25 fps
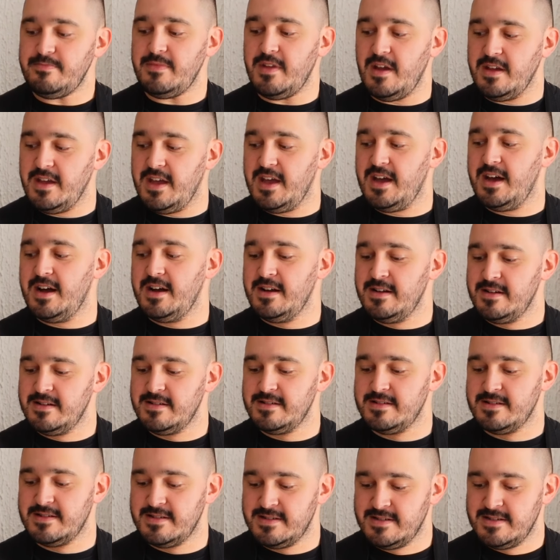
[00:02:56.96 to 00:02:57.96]
Yeah,
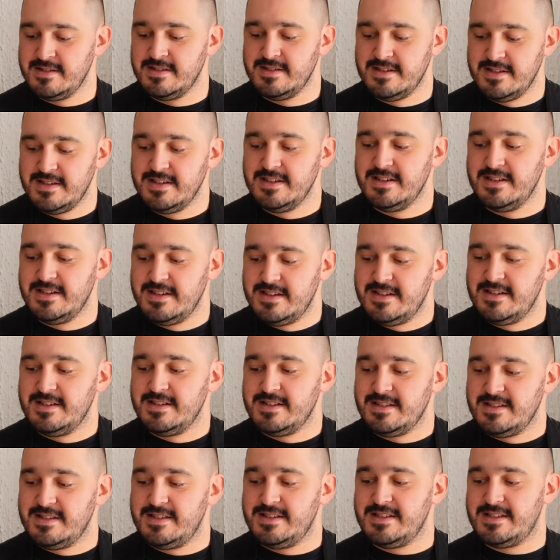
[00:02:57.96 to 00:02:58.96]

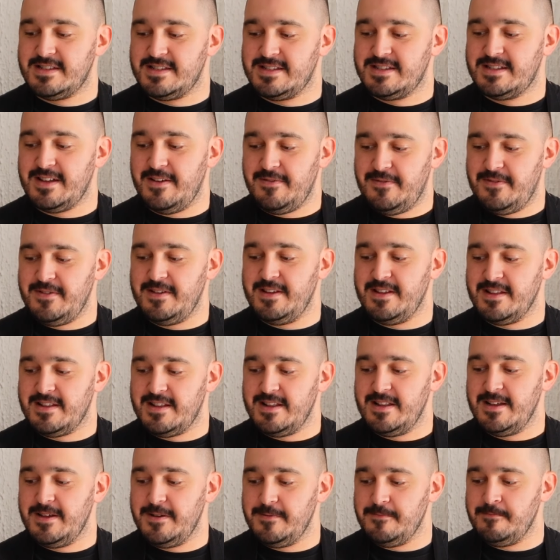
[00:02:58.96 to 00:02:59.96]
this is
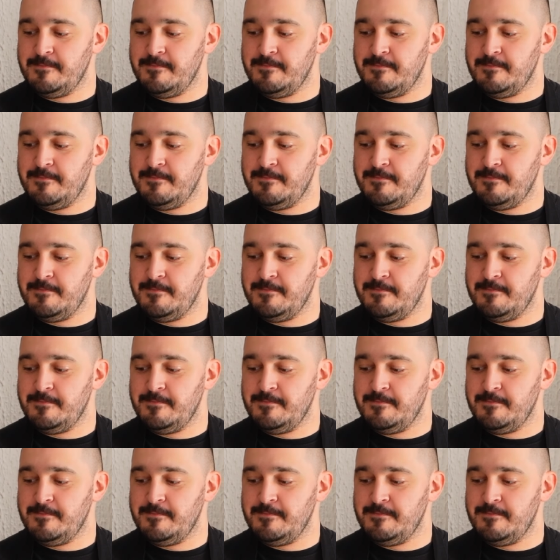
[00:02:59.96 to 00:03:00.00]
definitely,